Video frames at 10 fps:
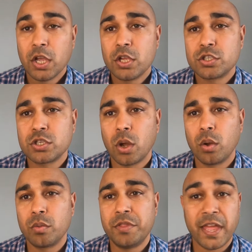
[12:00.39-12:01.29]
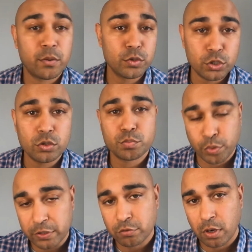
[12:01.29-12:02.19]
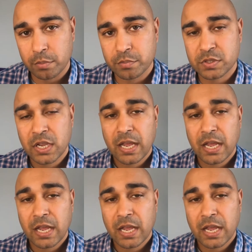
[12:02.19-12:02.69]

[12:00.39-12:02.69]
So they would use breadcrumbs.